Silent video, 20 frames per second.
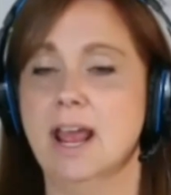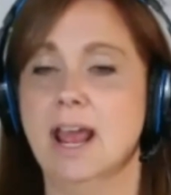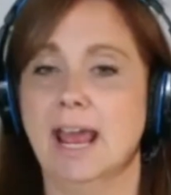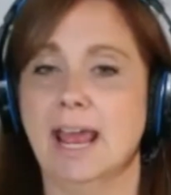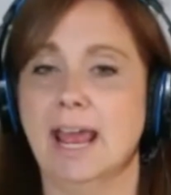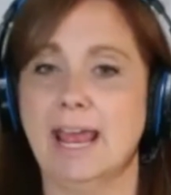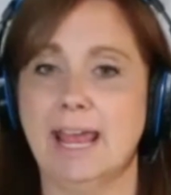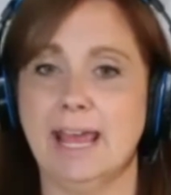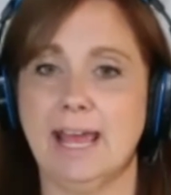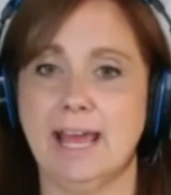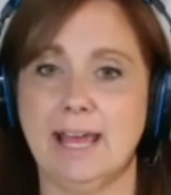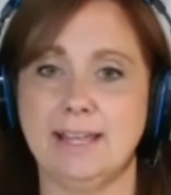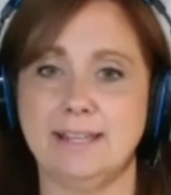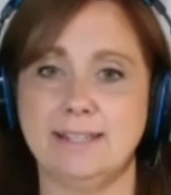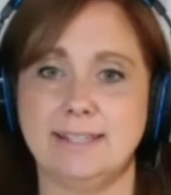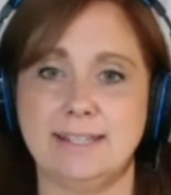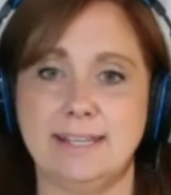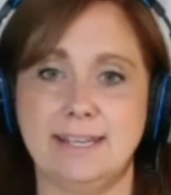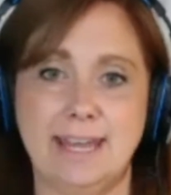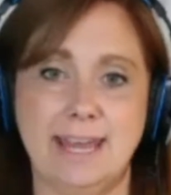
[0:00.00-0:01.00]

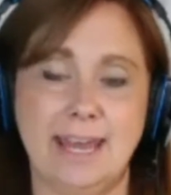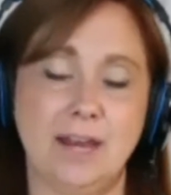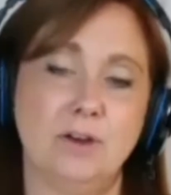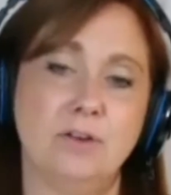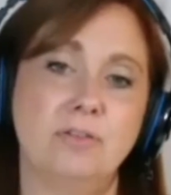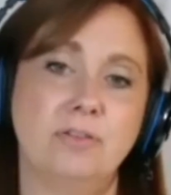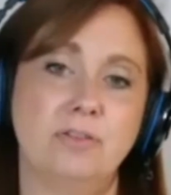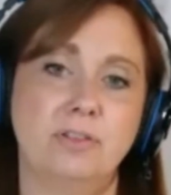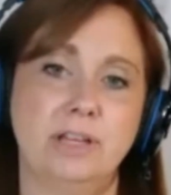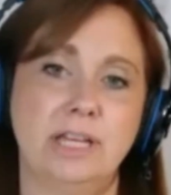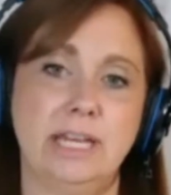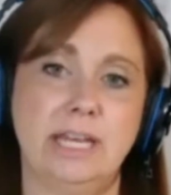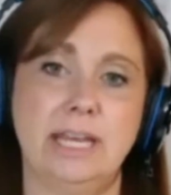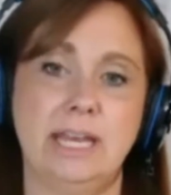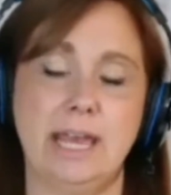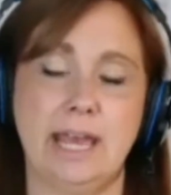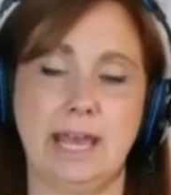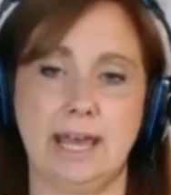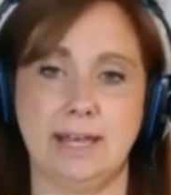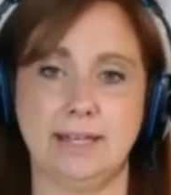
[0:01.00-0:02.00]
as
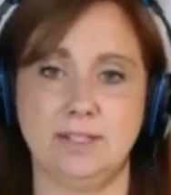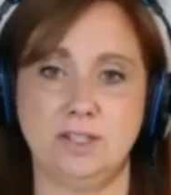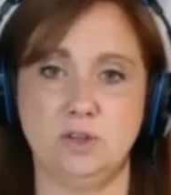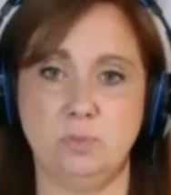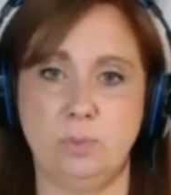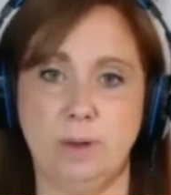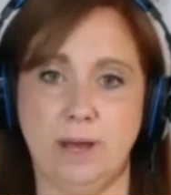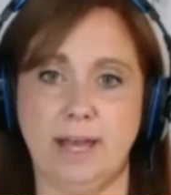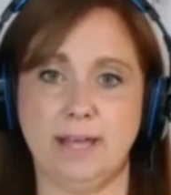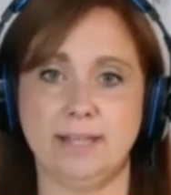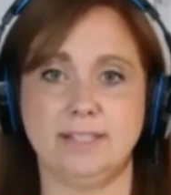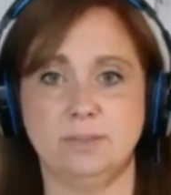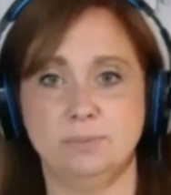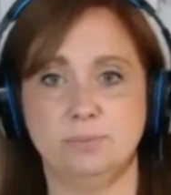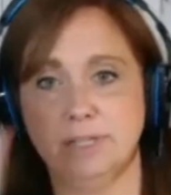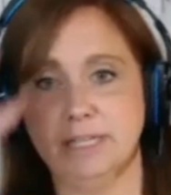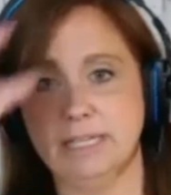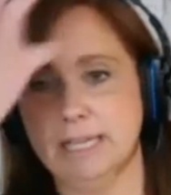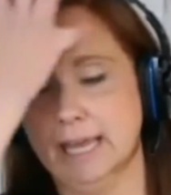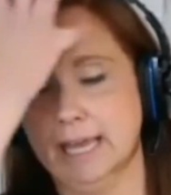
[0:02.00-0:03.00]
carefully as you
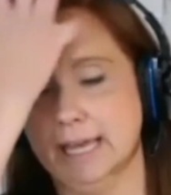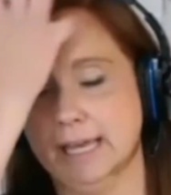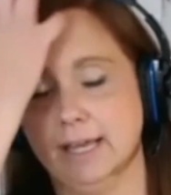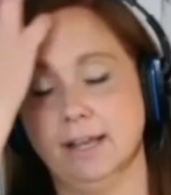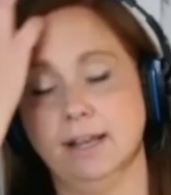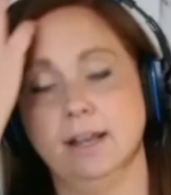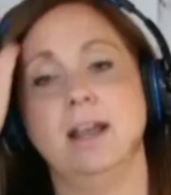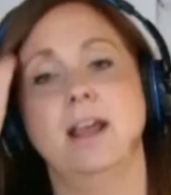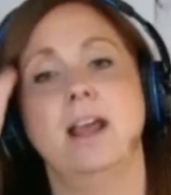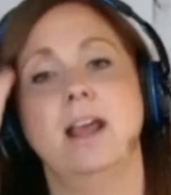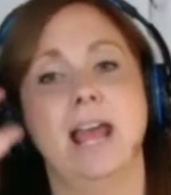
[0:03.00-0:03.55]
possibly can.